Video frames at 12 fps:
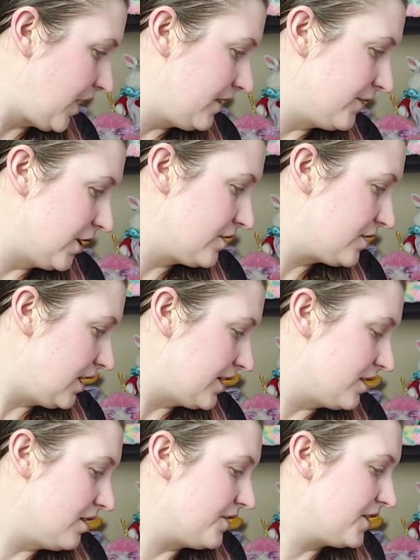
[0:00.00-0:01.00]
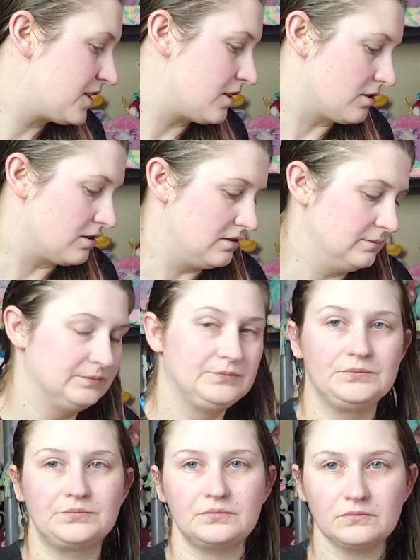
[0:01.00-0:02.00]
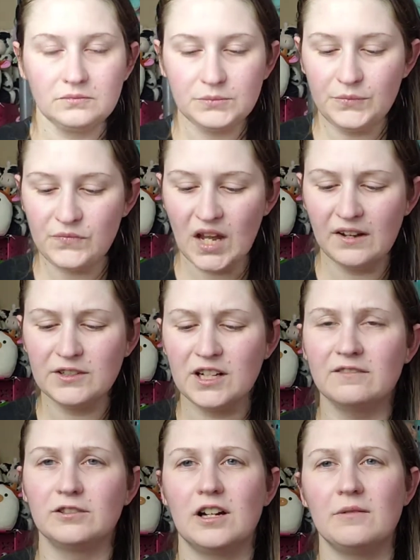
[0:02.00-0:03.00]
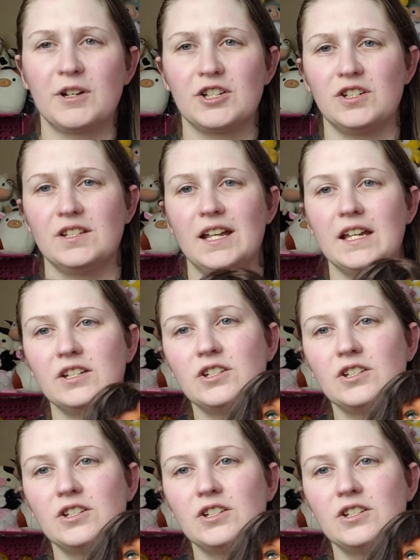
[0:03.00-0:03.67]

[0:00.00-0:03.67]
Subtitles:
first I saw this girl. I have to cover her up because she's naked.